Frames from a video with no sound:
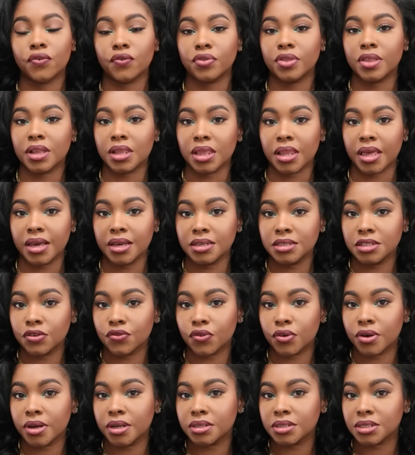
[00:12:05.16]
The lace
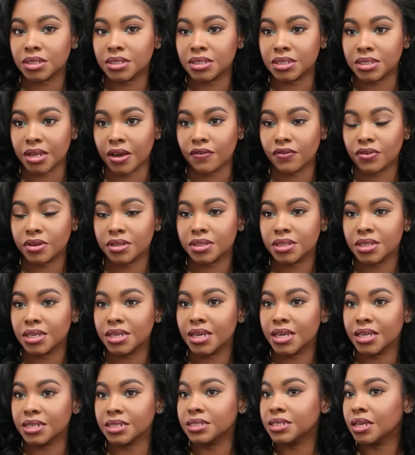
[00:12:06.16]
front is
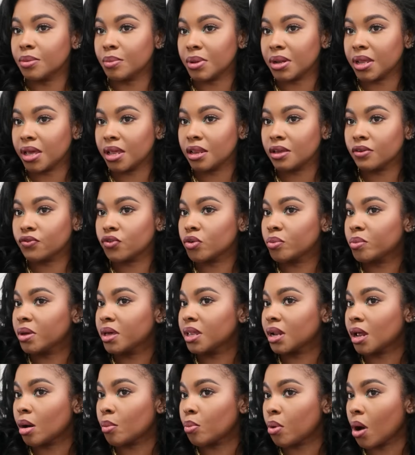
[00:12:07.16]
definitely intimidating for me,
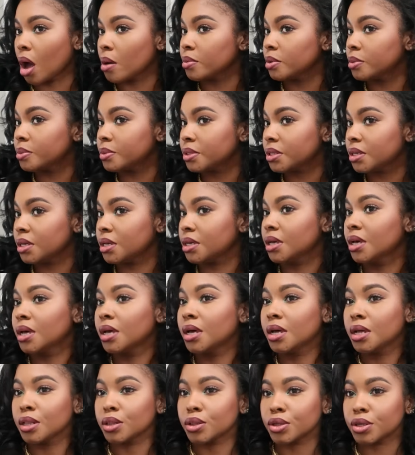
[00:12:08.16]
and I'll probably
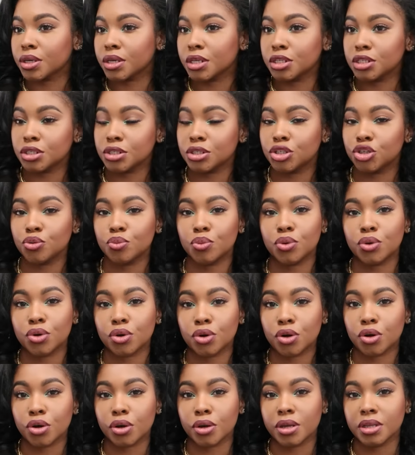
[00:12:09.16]
look into some
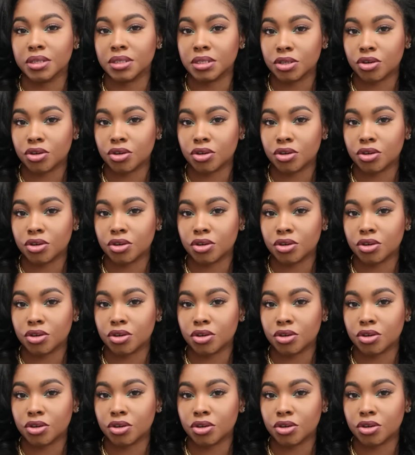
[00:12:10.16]
more